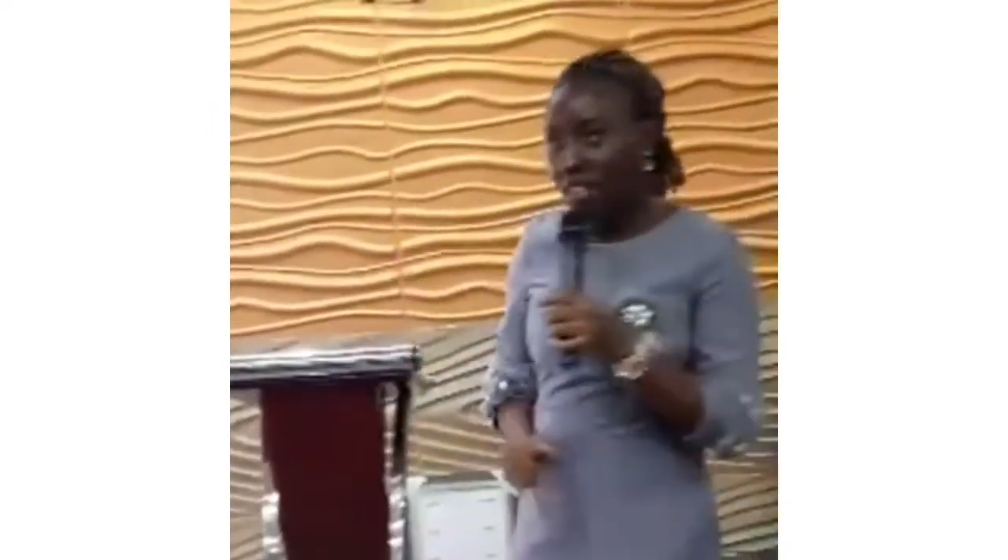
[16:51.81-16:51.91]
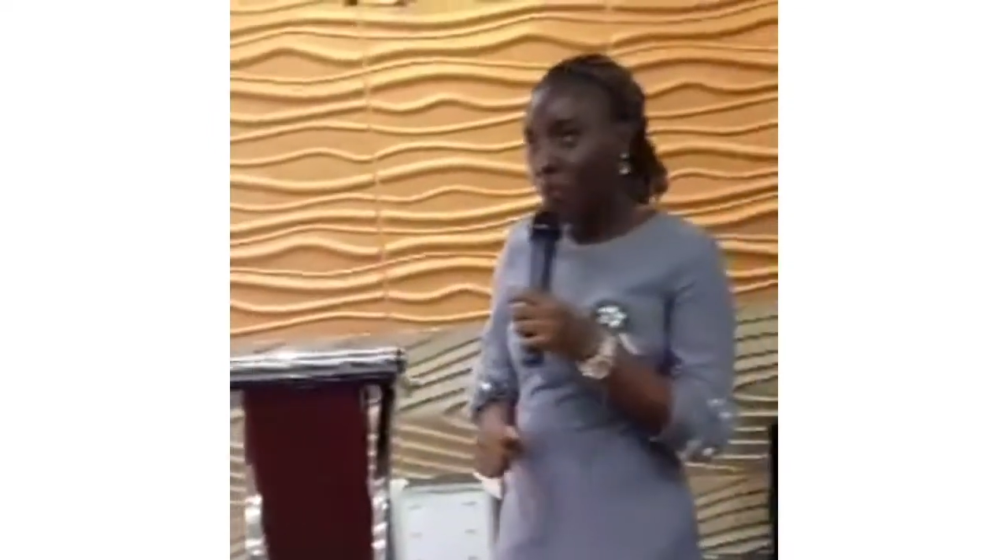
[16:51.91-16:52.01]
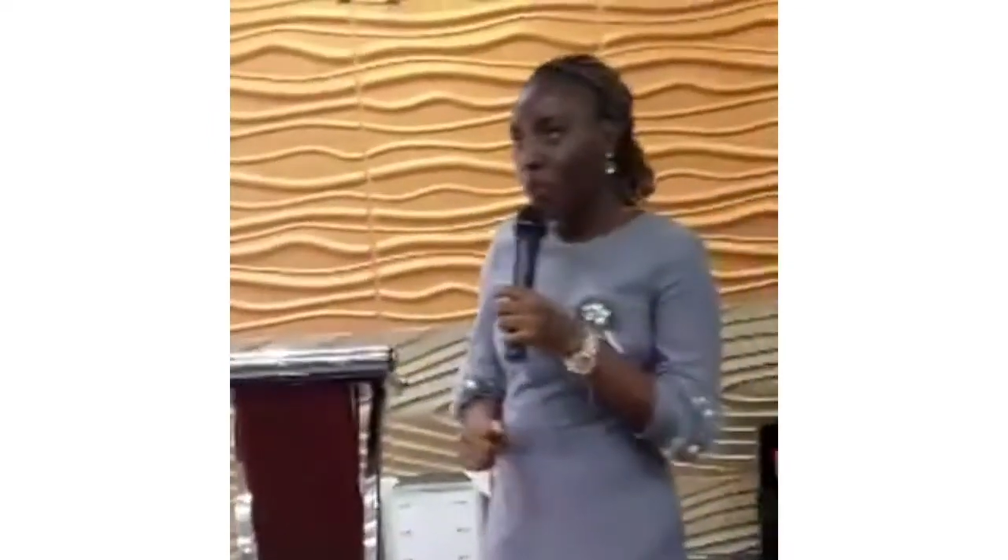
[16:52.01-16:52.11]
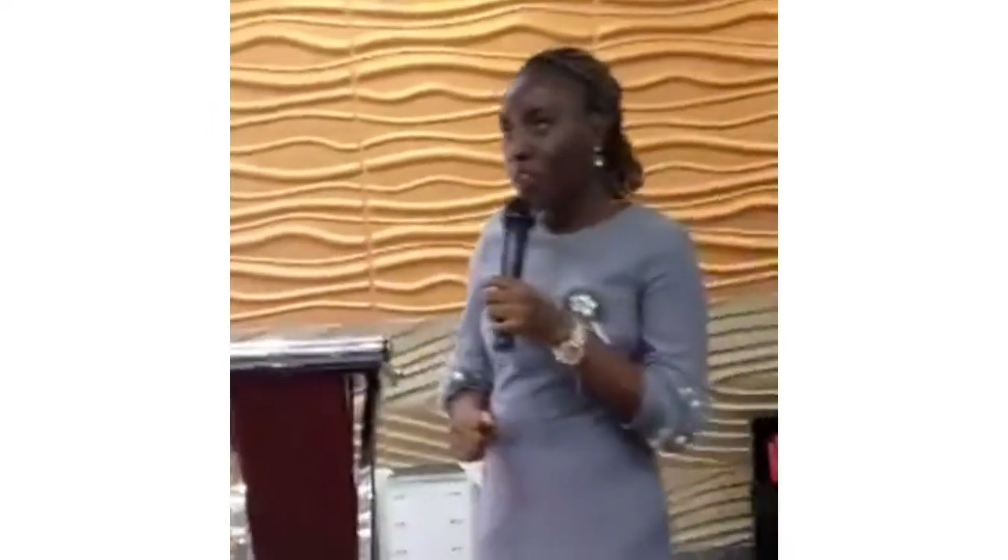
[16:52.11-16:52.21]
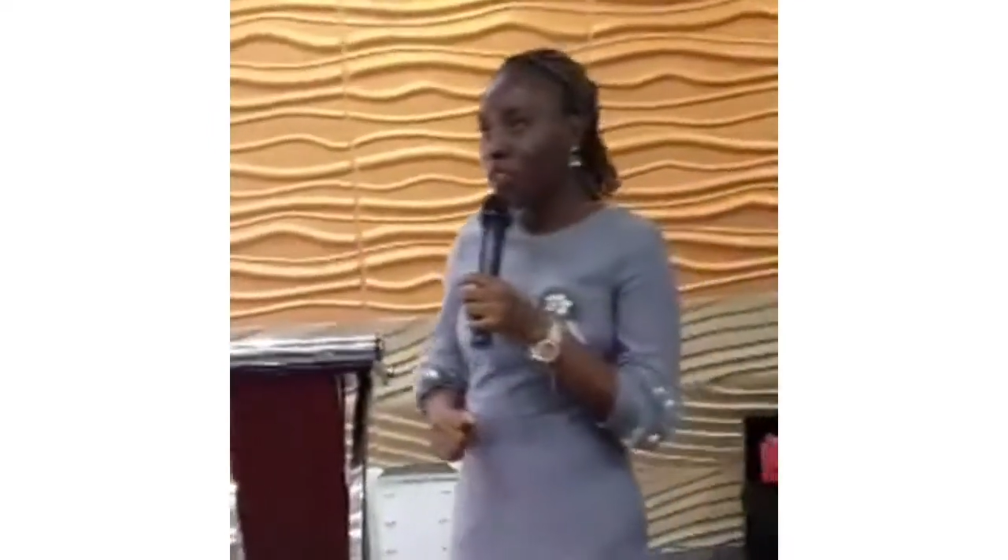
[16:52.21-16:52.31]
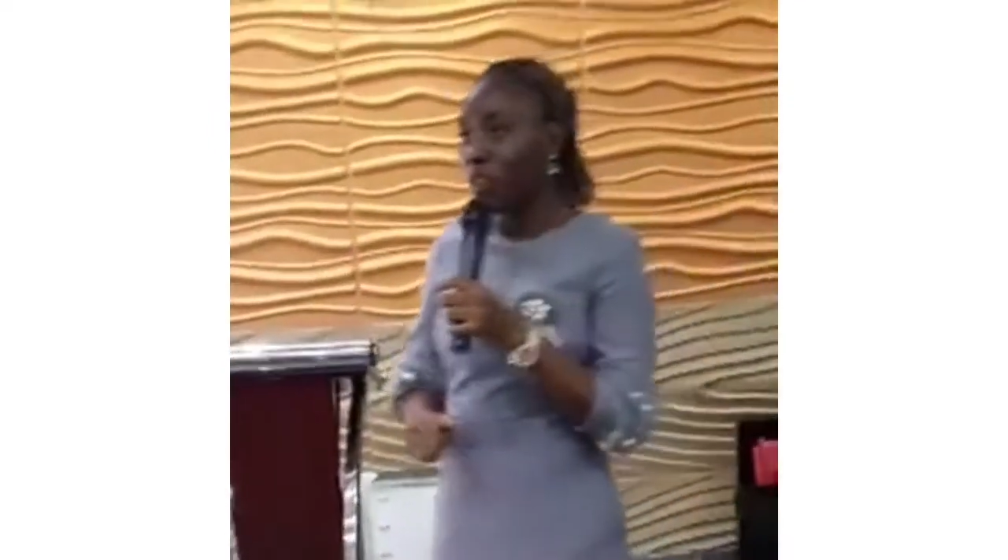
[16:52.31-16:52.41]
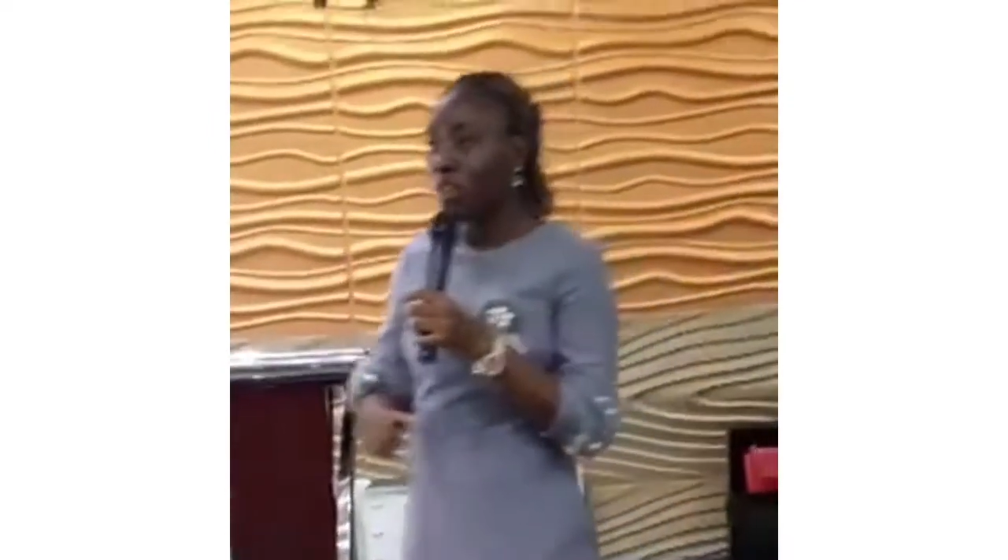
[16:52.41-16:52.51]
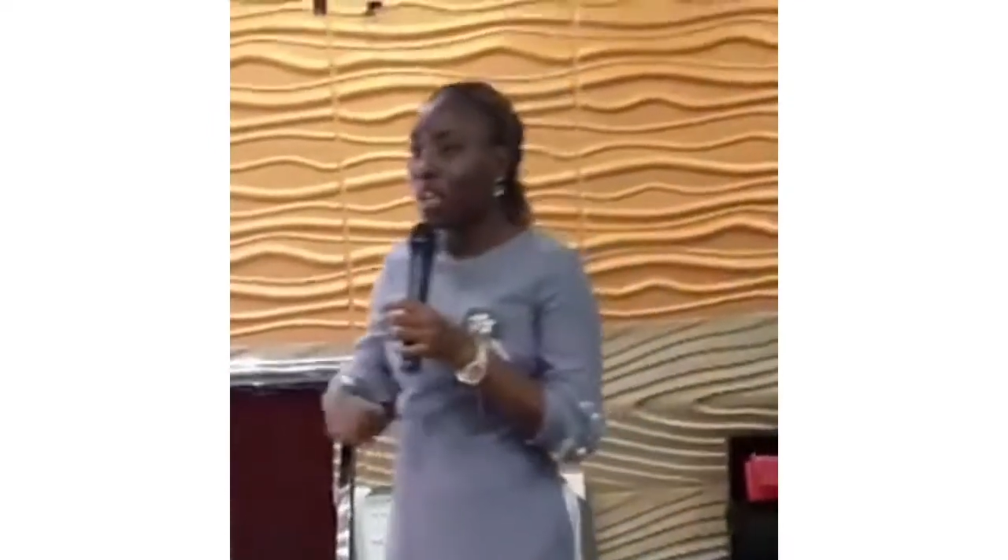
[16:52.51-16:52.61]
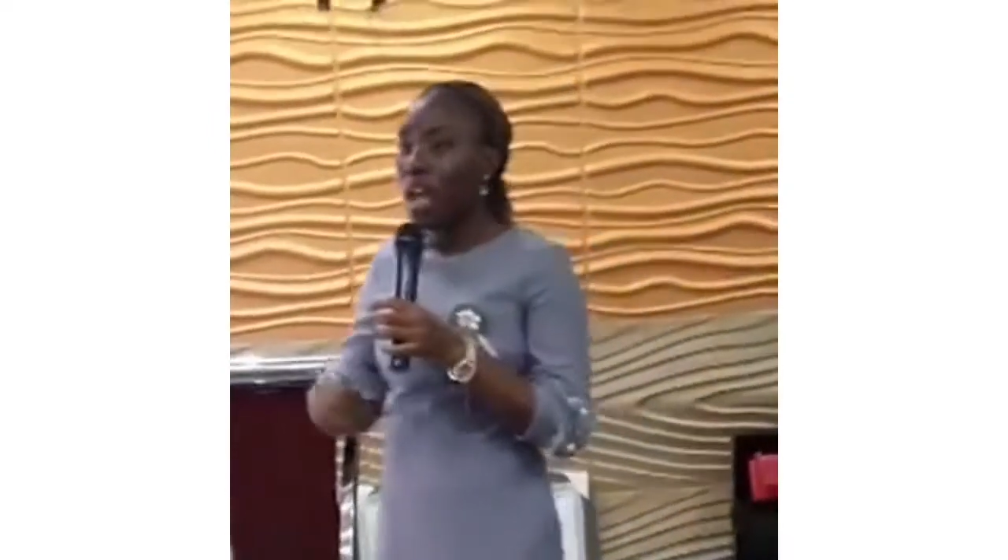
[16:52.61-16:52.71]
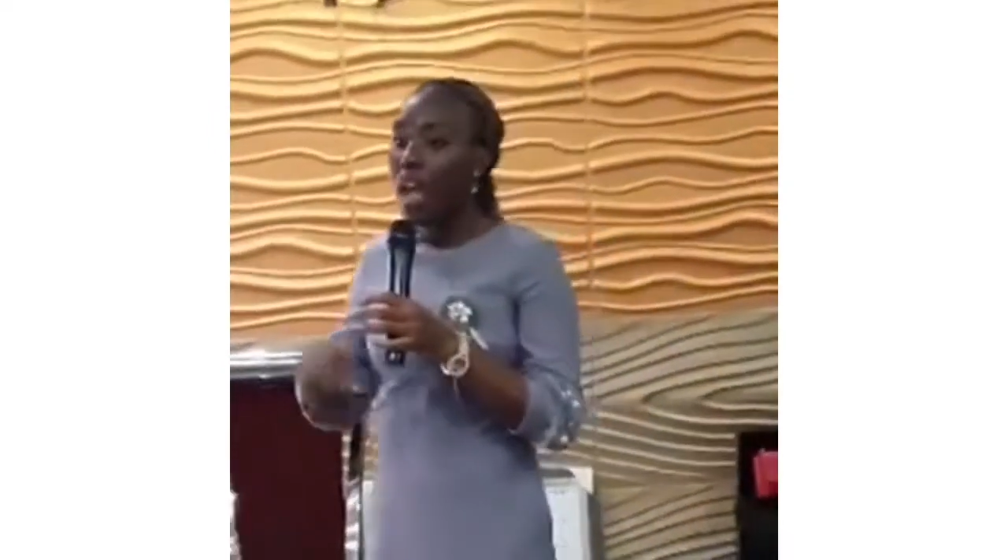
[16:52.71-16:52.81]
Let's take
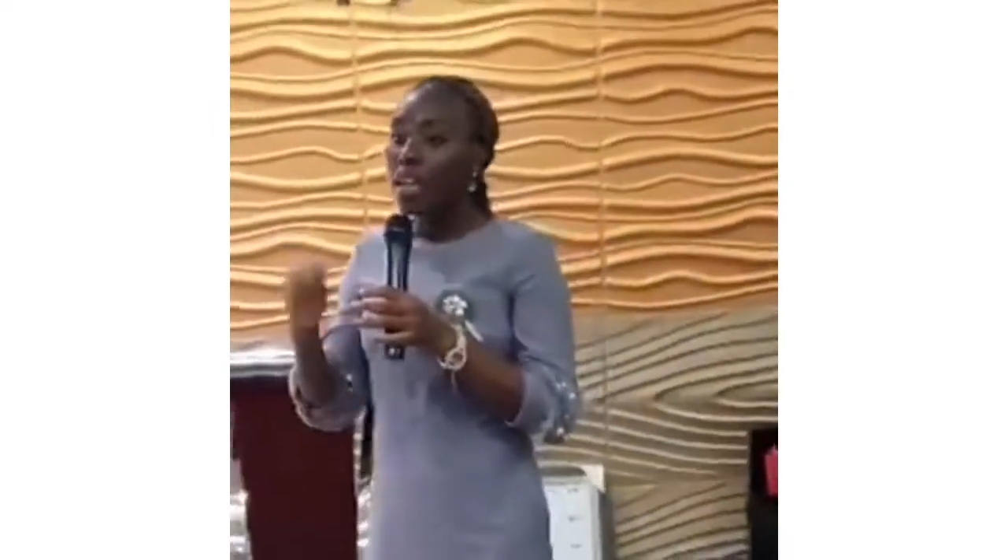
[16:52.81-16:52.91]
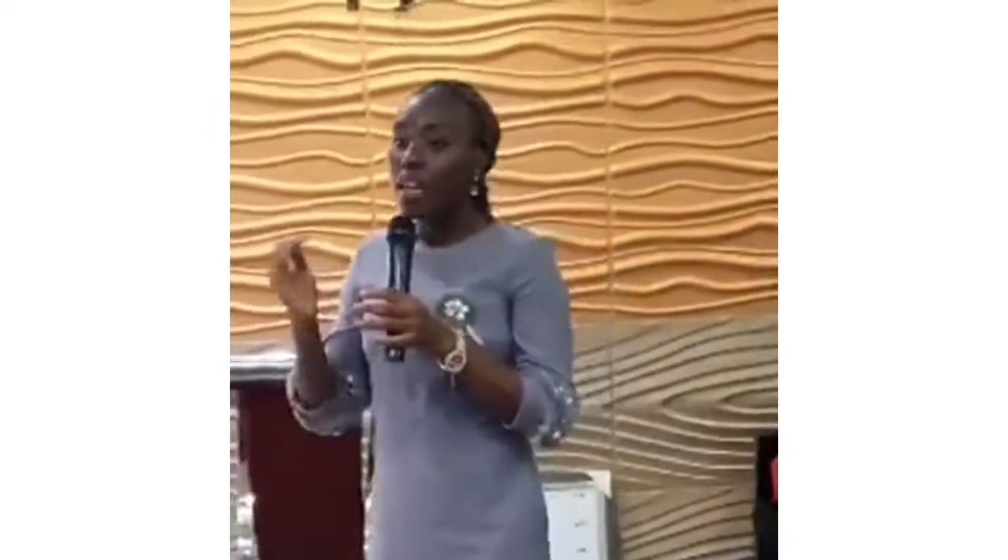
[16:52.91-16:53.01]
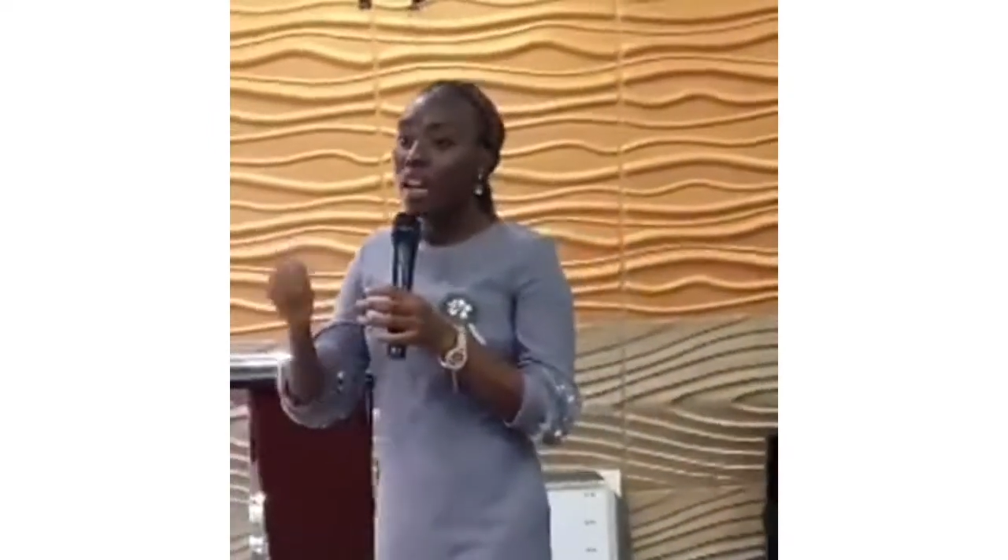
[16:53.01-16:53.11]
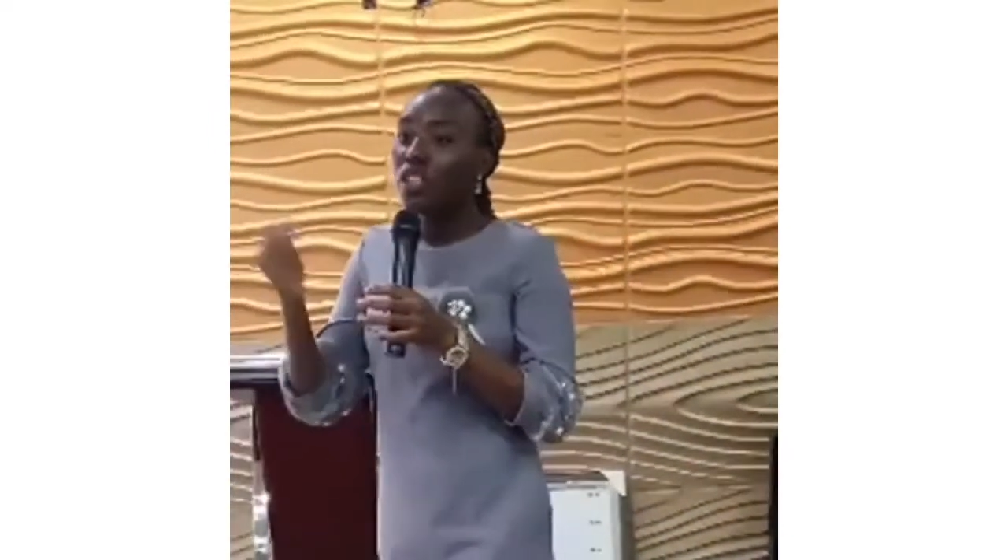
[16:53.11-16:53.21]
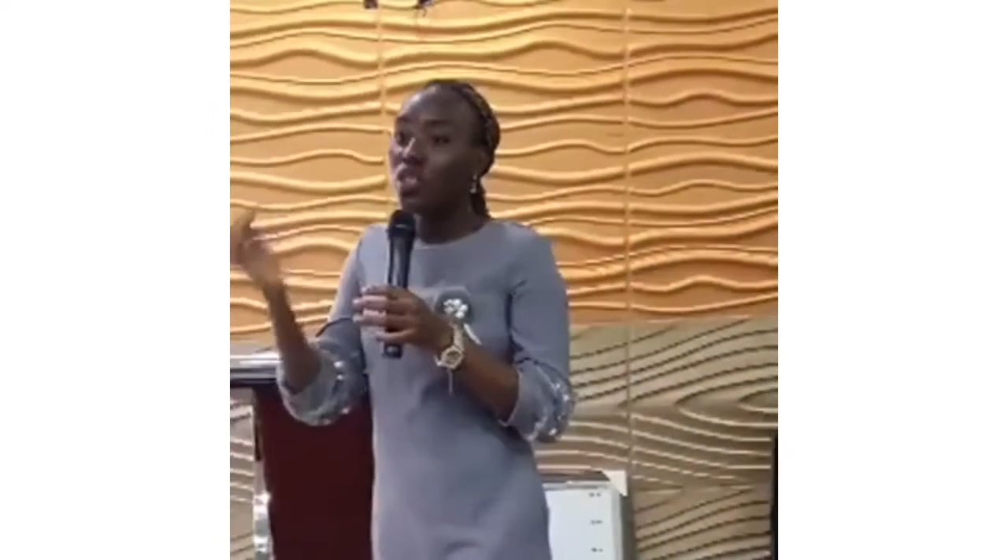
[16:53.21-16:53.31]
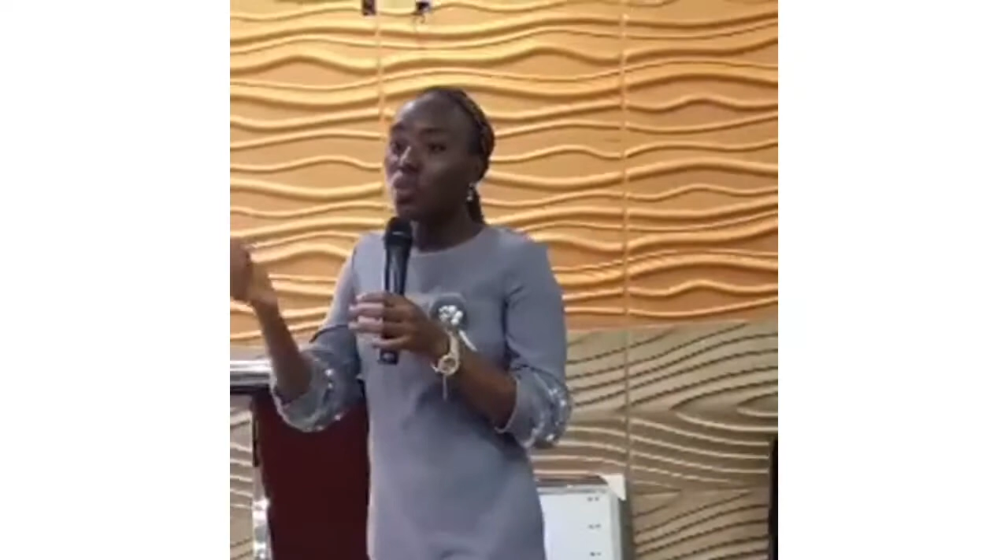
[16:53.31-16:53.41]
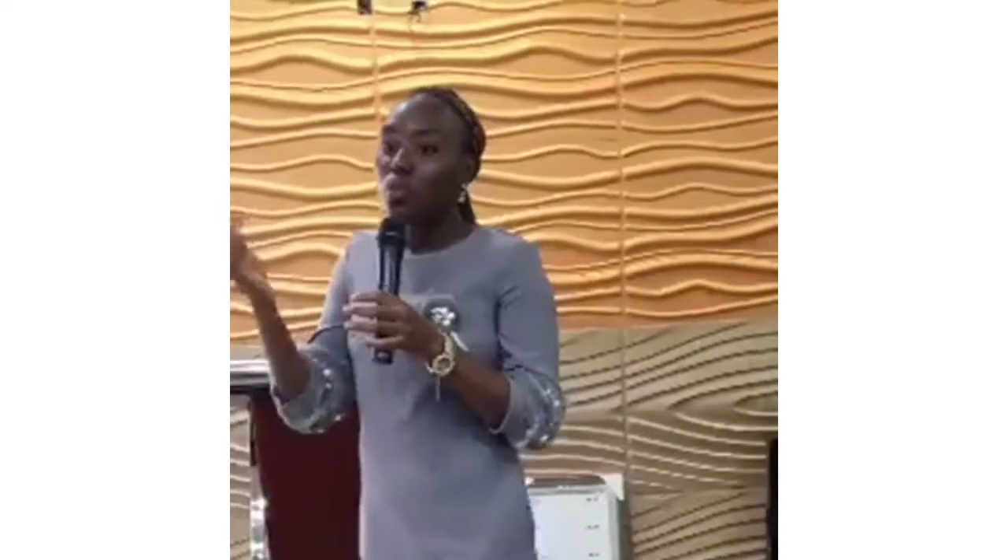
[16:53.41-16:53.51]
the can part